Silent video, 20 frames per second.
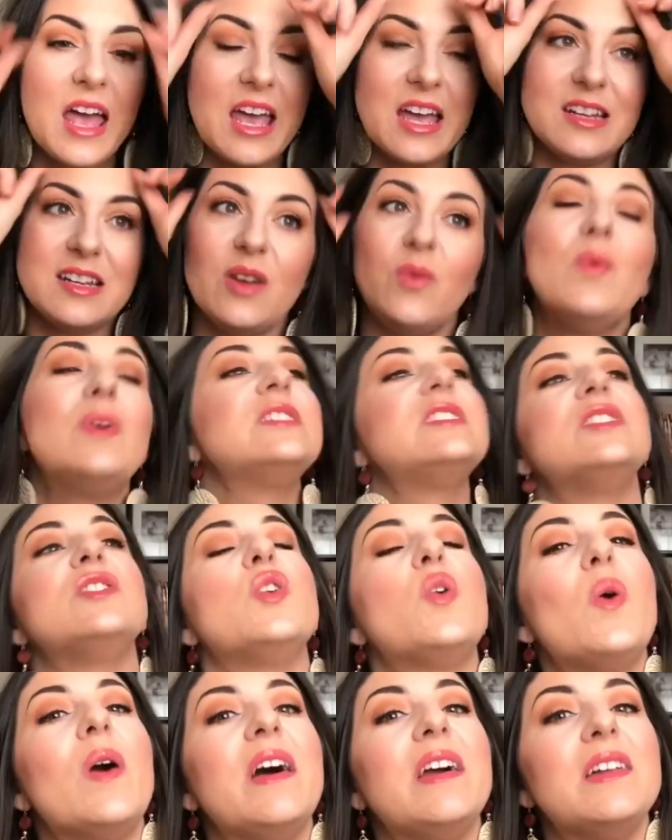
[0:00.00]
and I wasn't
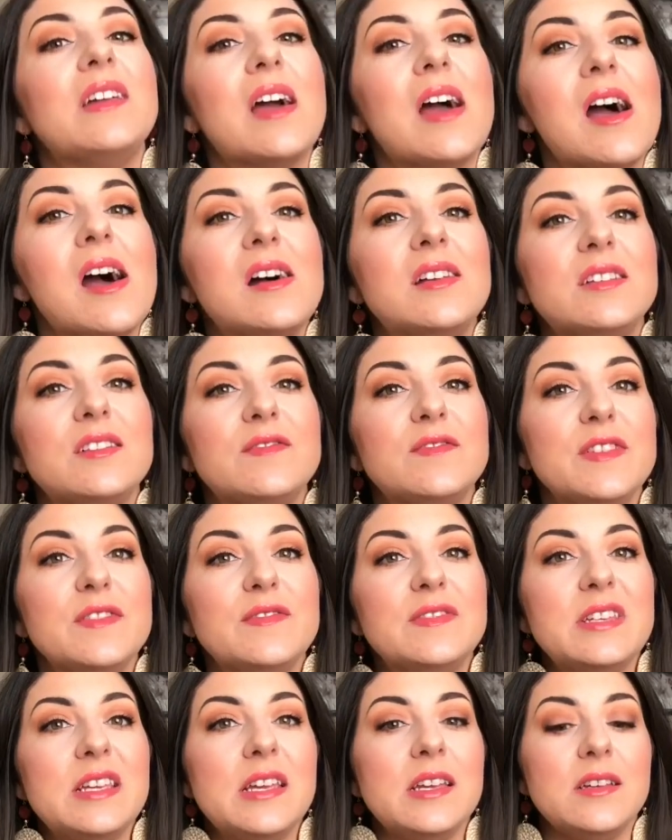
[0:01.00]
quite at
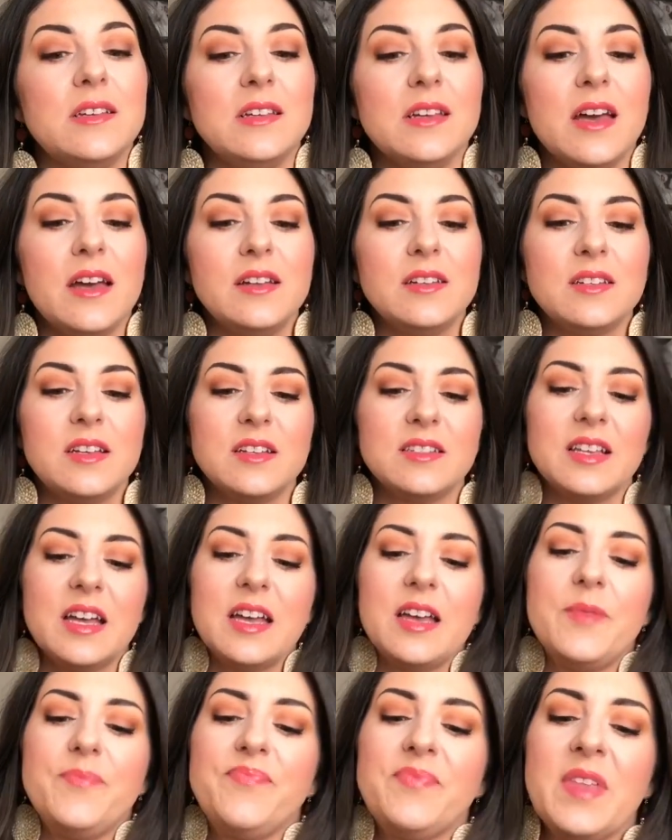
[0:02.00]
15 yet because
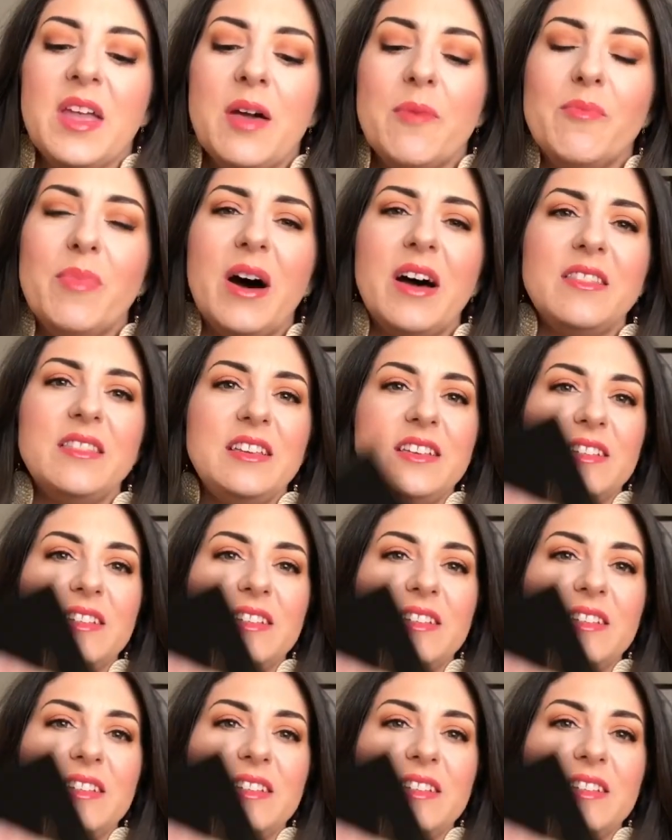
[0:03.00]
I bought